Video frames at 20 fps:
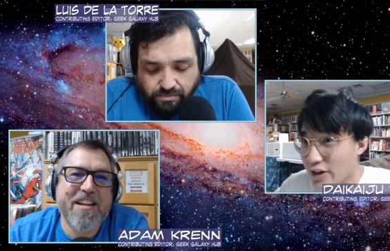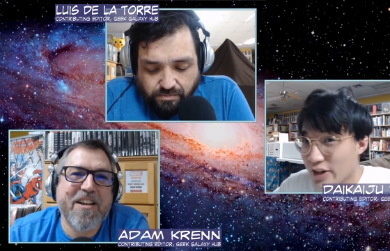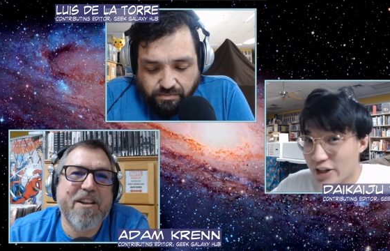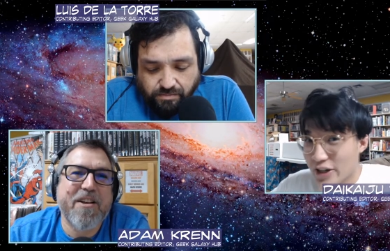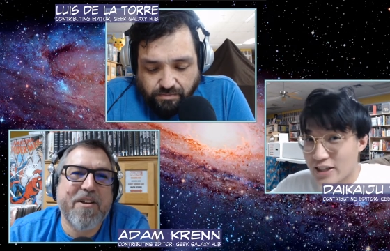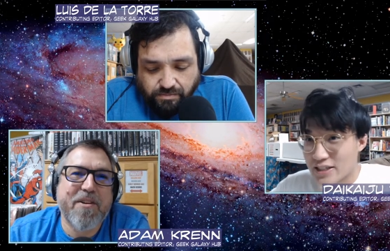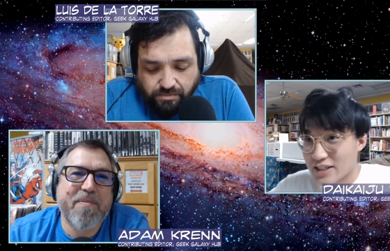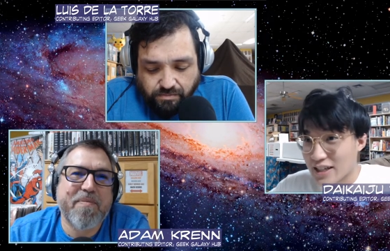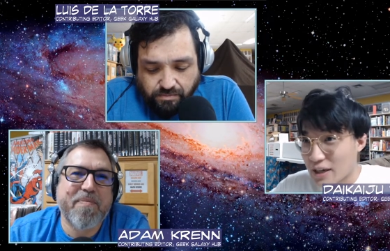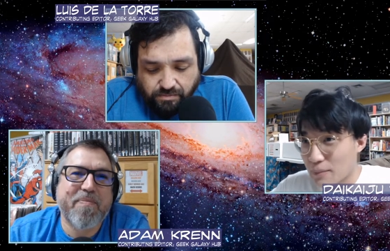
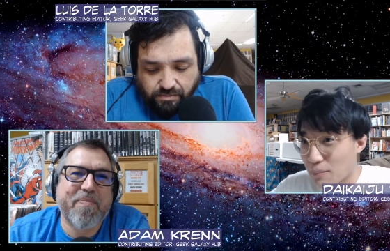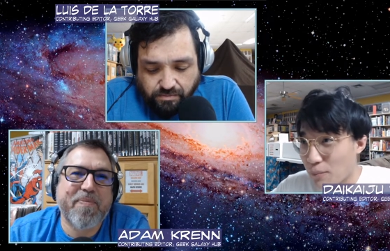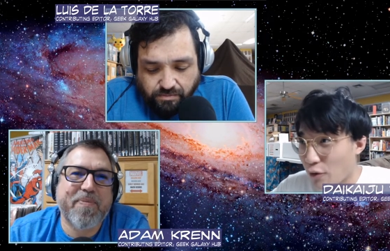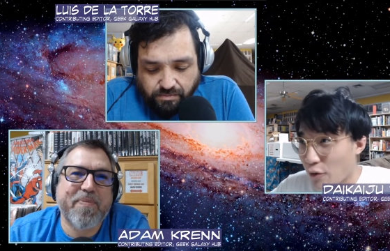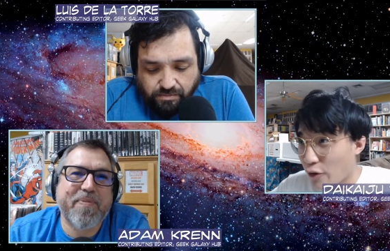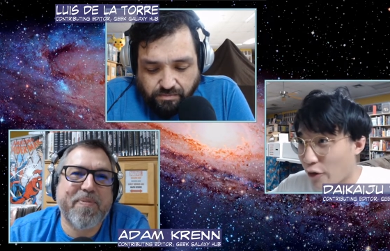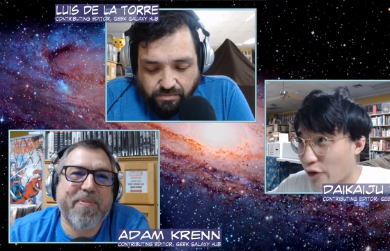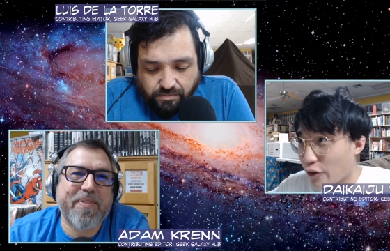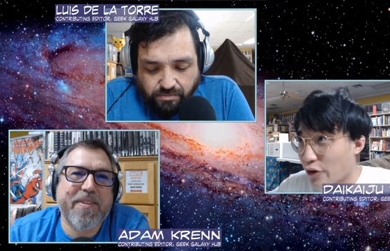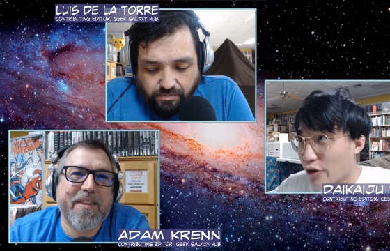Speaker 1: it's like a
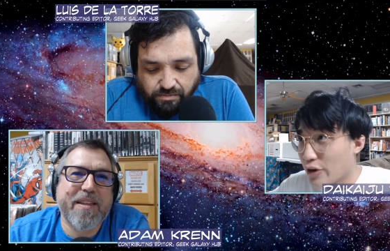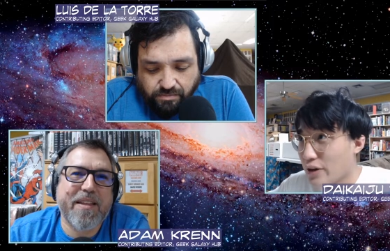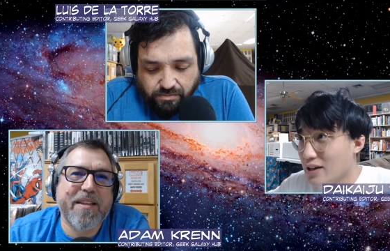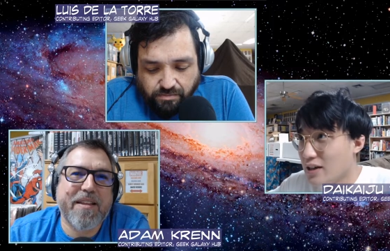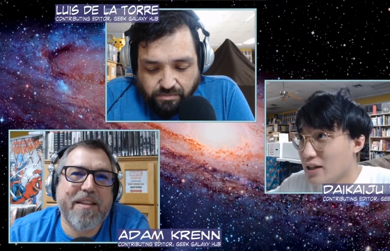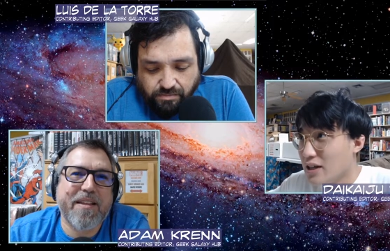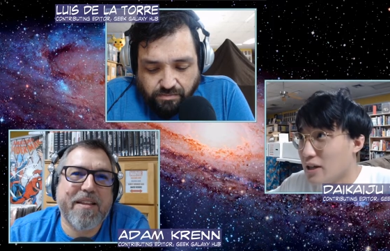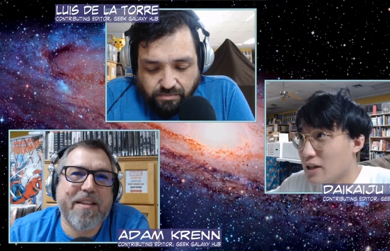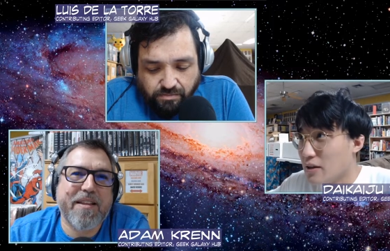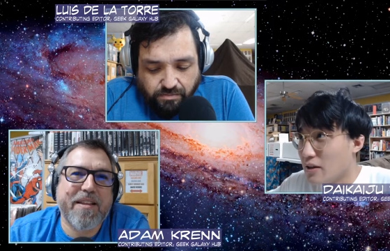more
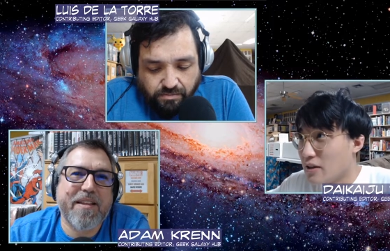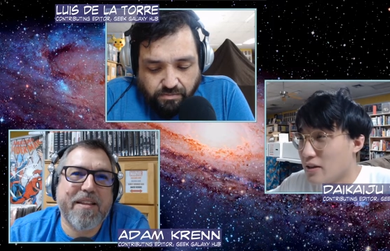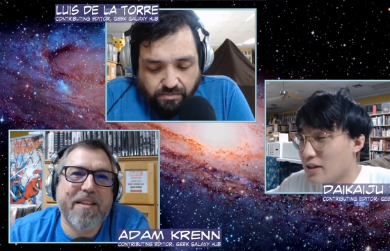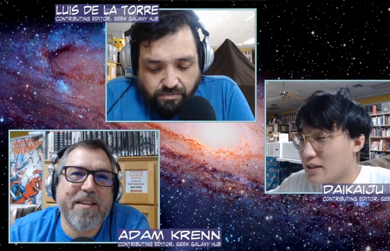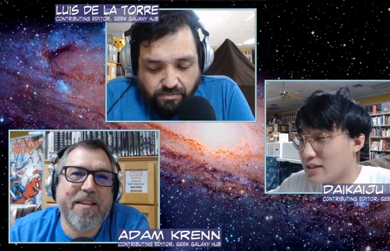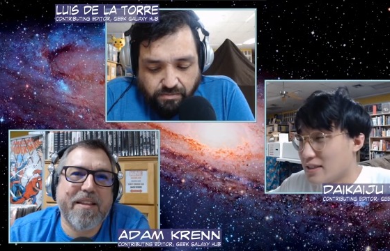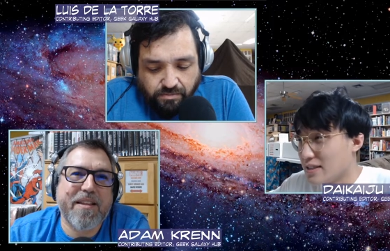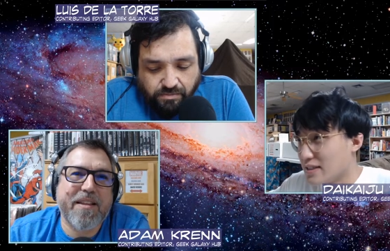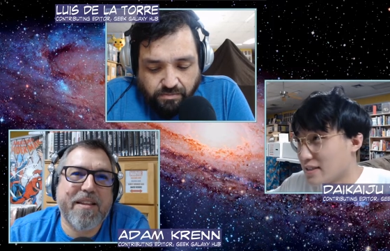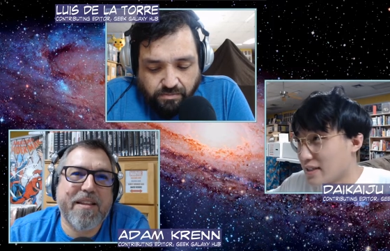
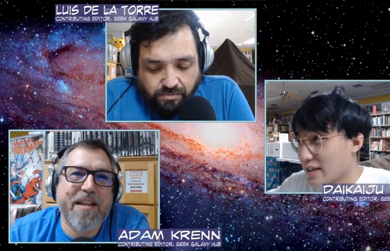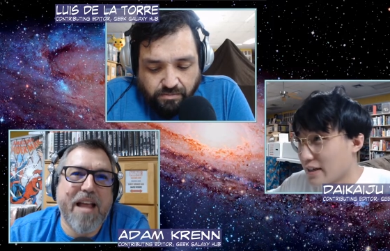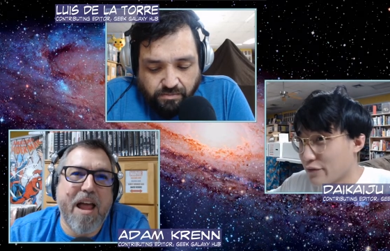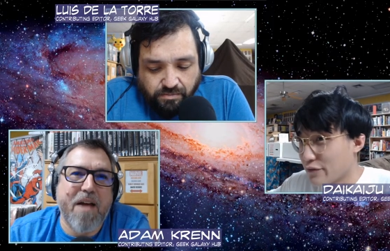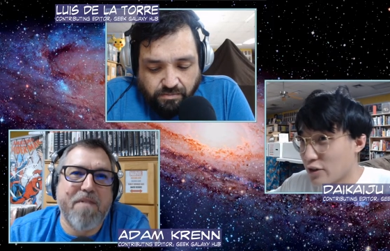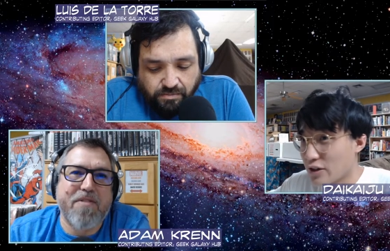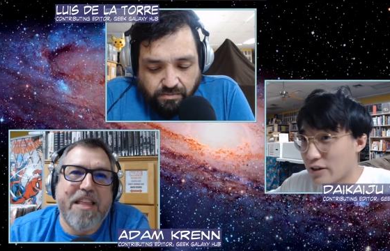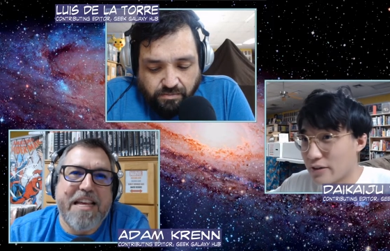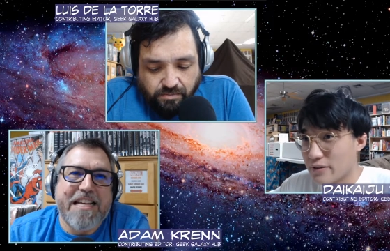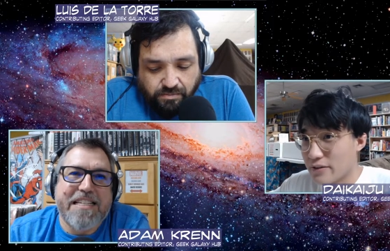it's instead of
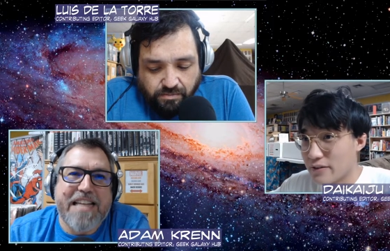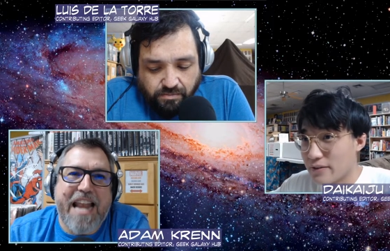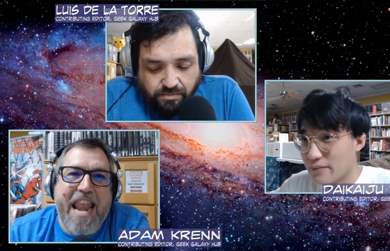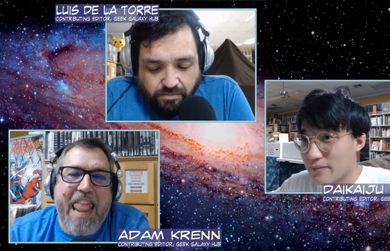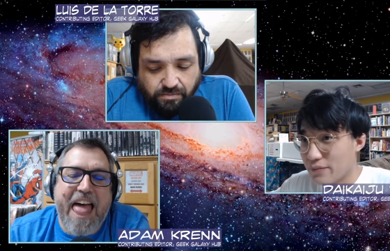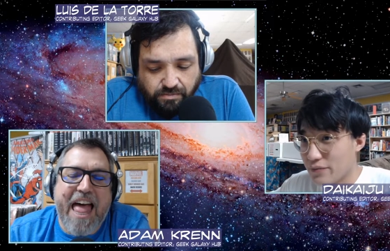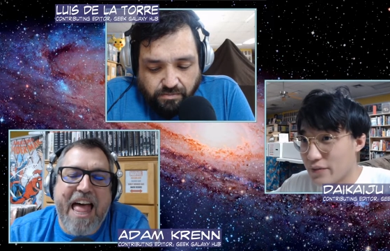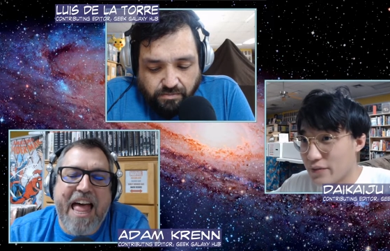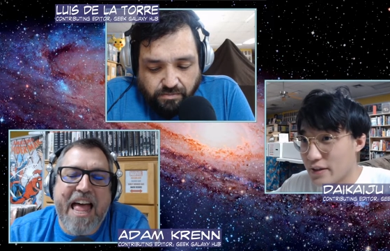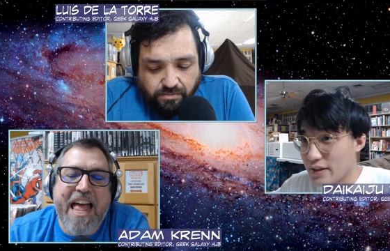everything's you know,
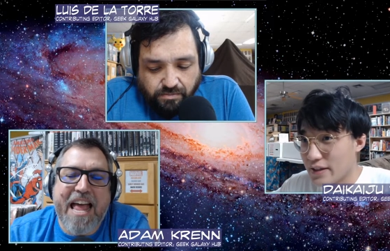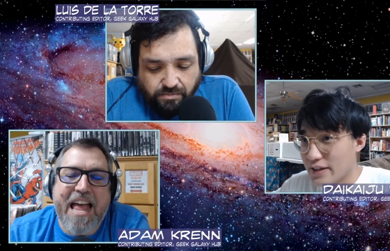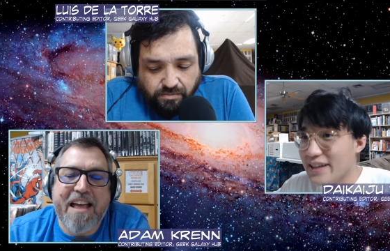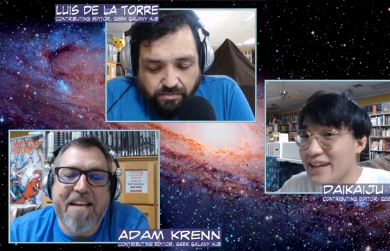alive.